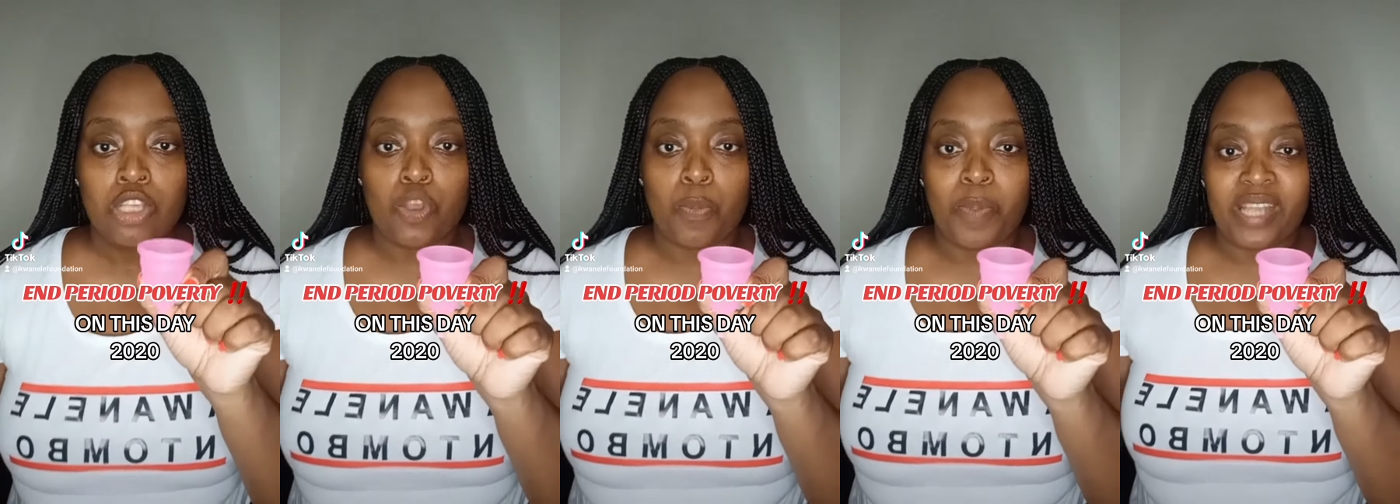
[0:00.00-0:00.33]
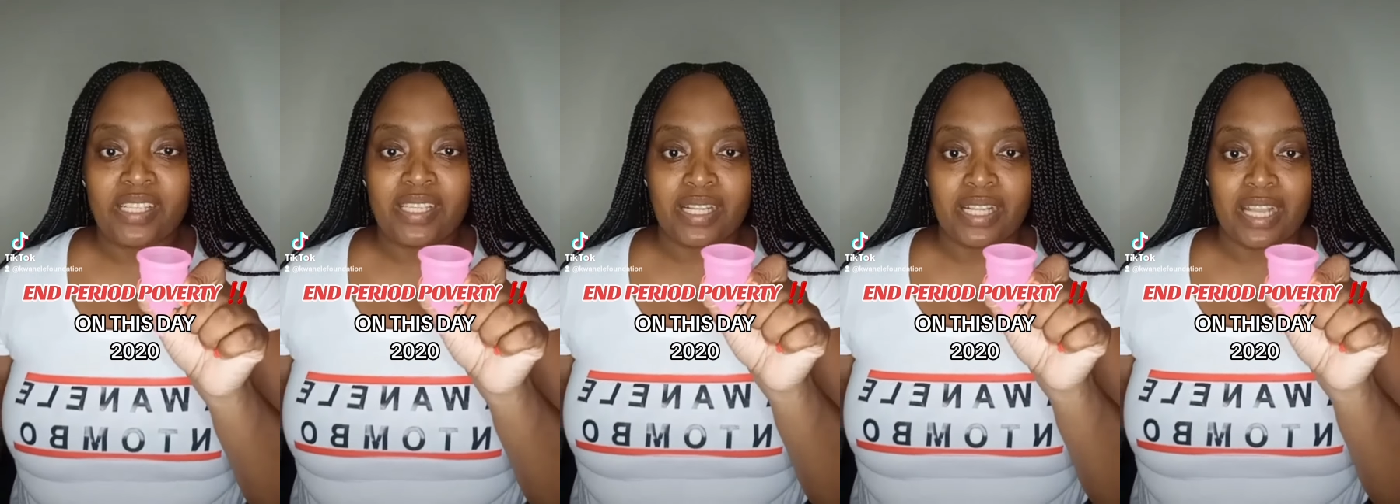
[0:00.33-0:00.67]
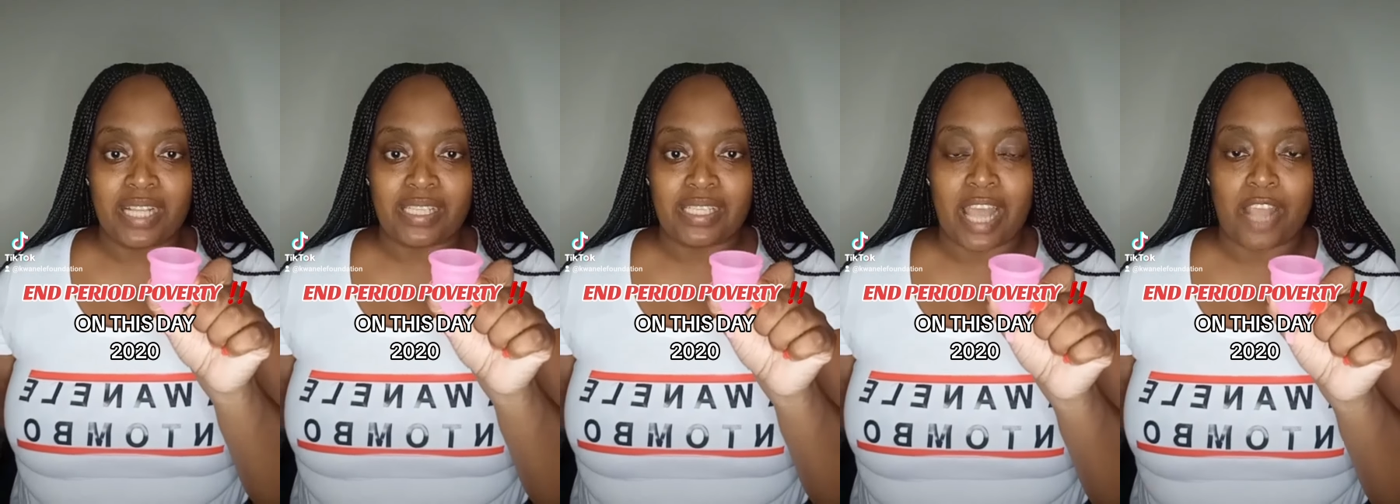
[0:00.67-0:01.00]
So
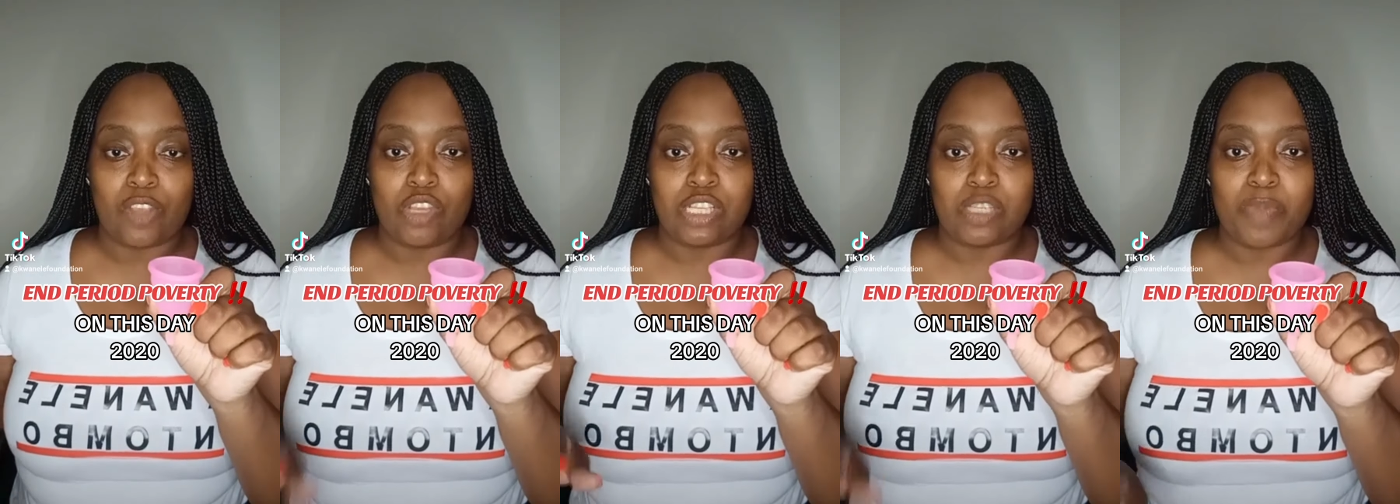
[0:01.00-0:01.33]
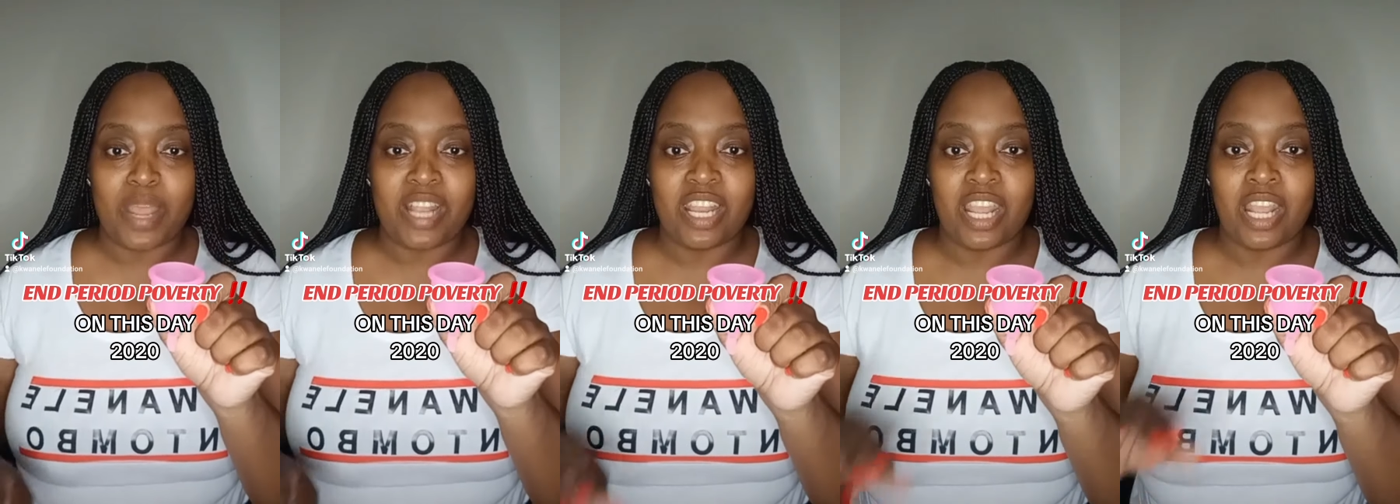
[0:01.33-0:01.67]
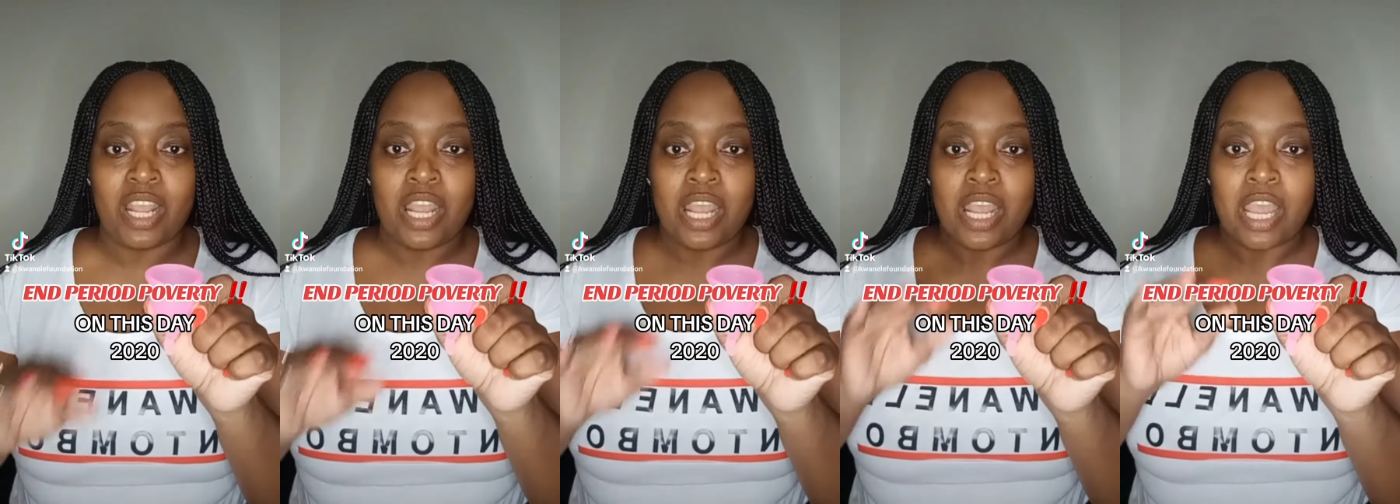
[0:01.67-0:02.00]
basically, it's like you're
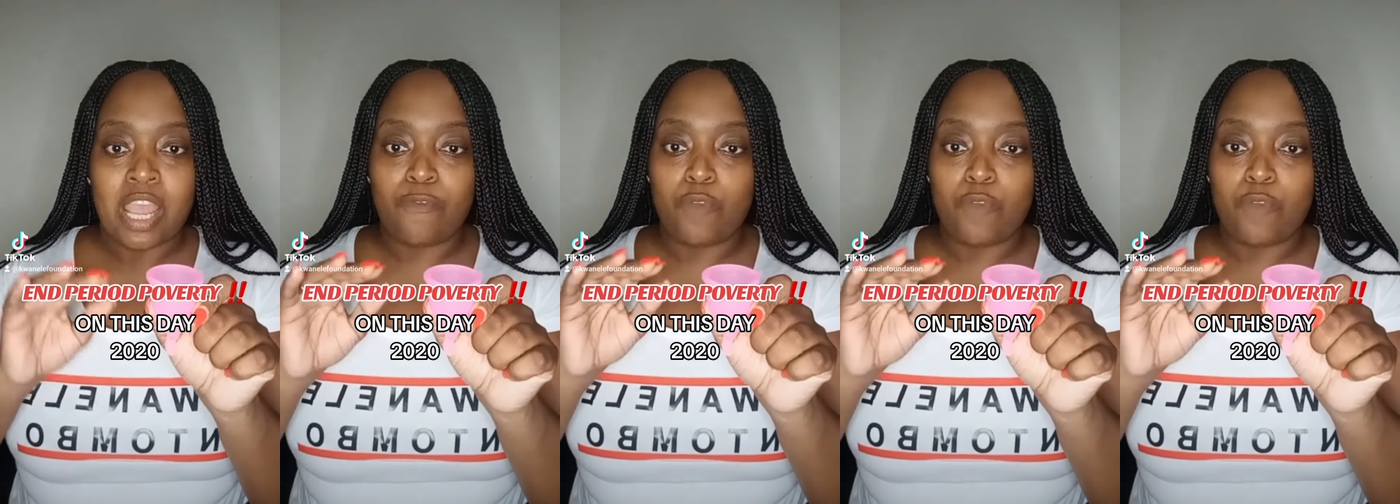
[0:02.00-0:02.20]
spending,